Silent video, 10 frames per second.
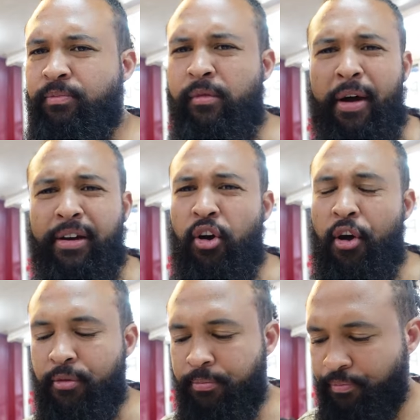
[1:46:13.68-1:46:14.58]
My
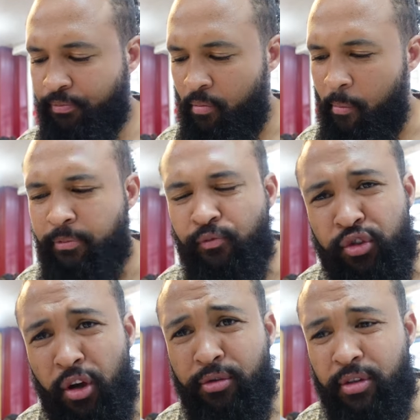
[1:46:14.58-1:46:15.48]
God.
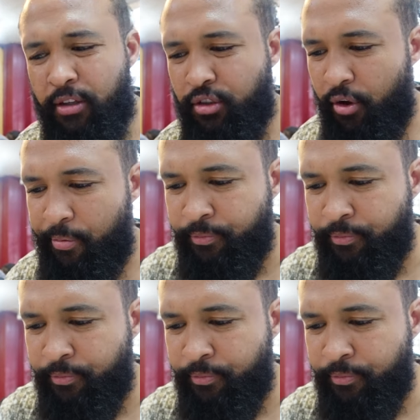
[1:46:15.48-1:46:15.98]
So tasty.